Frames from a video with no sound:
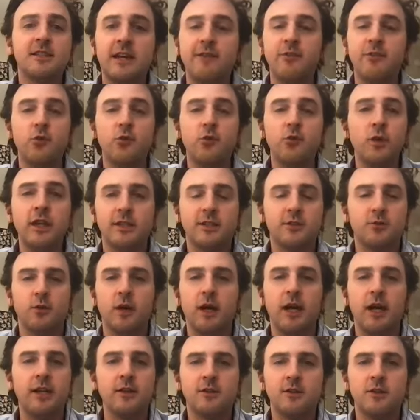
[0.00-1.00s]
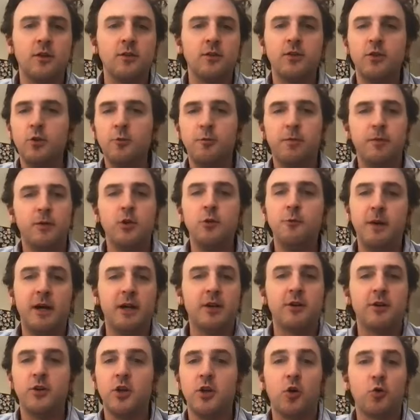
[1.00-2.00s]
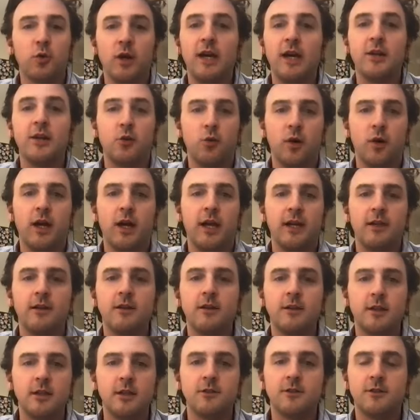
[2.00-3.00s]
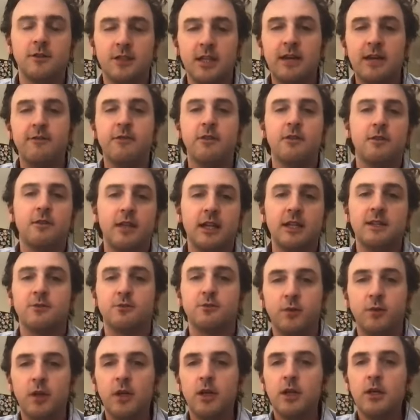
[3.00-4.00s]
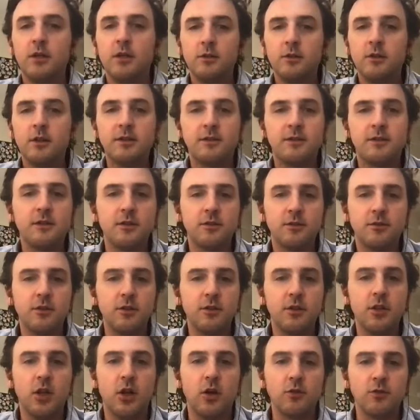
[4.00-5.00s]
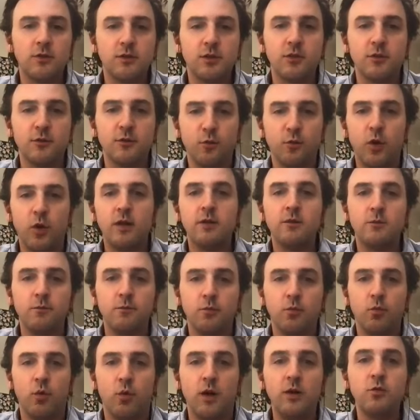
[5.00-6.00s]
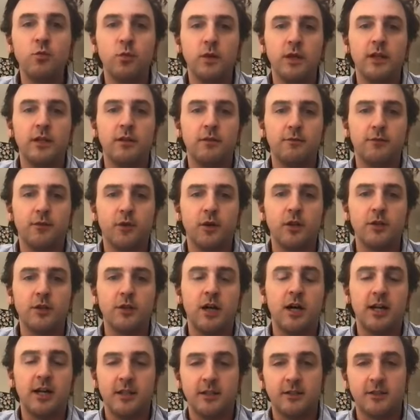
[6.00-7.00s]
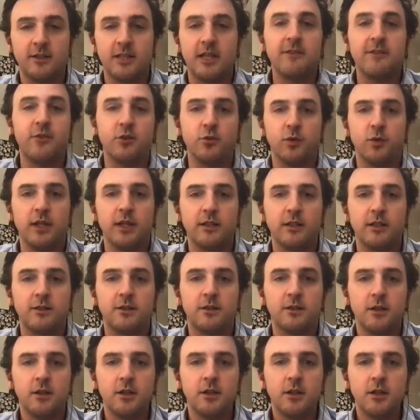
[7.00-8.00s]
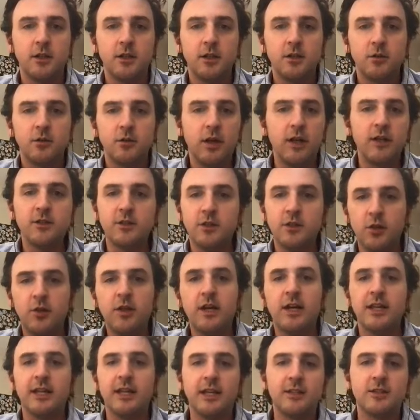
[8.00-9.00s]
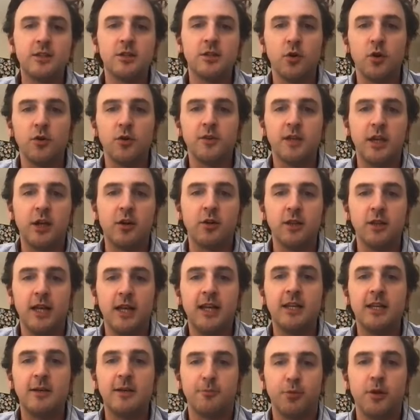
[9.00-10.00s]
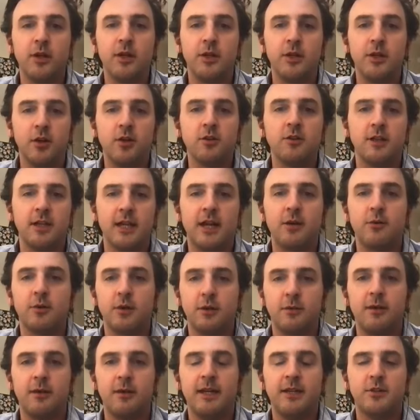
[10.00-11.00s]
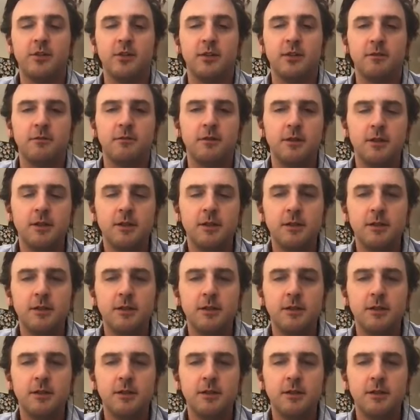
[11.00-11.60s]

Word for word: seven weeks, right? So you you better know right away because seven that's that's the you know so the one one week for a dog is seven weeks, right? So you got to get to North Carolina pretty early, I would imagine.